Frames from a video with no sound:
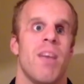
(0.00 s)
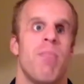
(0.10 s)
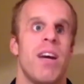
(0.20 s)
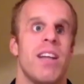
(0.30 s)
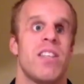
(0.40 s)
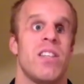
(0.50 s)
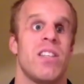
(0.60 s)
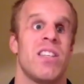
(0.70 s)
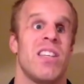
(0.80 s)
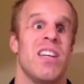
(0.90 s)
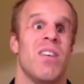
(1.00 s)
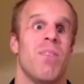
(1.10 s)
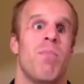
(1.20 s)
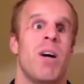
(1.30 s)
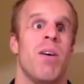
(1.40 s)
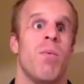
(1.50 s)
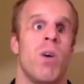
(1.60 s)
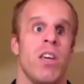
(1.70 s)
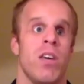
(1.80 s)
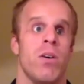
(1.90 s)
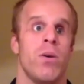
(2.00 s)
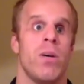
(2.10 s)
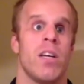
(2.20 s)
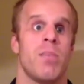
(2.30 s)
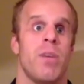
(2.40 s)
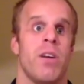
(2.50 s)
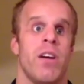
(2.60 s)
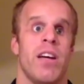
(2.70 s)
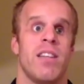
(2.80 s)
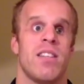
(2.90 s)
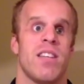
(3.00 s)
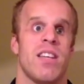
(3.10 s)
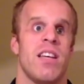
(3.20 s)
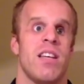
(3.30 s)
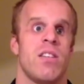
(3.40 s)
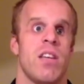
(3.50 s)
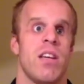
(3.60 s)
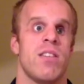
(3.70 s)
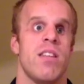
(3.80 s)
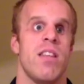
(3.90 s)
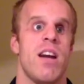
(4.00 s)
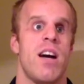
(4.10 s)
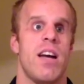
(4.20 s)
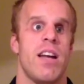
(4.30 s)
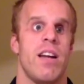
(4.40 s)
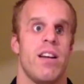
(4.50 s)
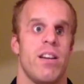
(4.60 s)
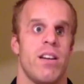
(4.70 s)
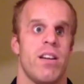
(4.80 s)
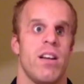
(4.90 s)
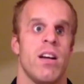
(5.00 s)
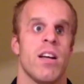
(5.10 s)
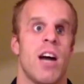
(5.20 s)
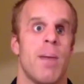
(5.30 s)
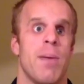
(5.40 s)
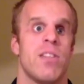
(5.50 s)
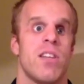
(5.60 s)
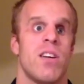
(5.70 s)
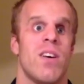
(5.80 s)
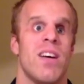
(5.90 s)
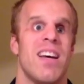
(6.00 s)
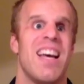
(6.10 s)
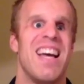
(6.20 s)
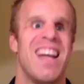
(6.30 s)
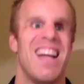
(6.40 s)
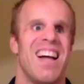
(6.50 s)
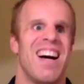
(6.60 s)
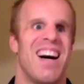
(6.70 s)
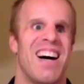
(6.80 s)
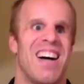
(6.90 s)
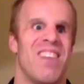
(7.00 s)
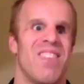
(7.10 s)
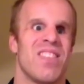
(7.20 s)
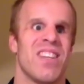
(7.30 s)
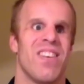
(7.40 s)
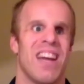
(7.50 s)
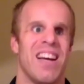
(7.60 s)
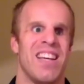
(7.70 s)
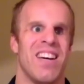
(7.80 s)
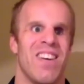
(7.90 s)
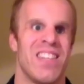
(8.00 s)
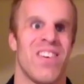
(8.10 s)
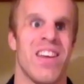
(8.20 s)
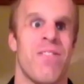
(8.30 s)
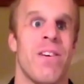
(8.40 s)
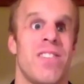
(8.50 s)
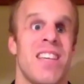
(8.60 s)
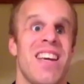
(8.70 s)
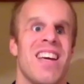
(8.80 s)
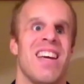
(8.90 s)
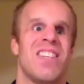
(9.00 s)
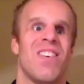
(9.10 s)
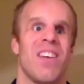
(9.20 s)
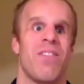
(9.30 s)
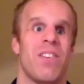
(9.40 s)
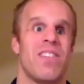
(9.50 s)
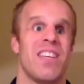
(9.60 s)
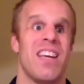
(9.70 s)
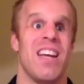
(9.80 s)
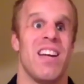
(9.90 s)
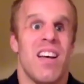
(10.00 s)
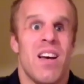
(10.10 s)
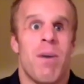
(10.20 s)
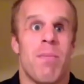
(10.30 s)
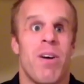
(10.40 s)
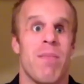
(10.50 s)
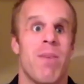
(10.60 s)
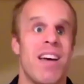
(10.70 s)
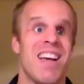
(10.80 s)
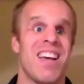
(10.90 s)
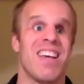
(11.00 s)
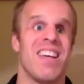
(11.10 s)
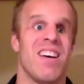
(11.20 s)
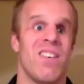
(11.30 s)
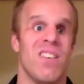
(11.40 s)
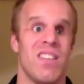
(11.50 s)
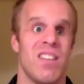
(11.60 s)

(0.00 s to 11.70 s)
but what you experienced is not uncommon. So, in 2015, my buddy Mike, he had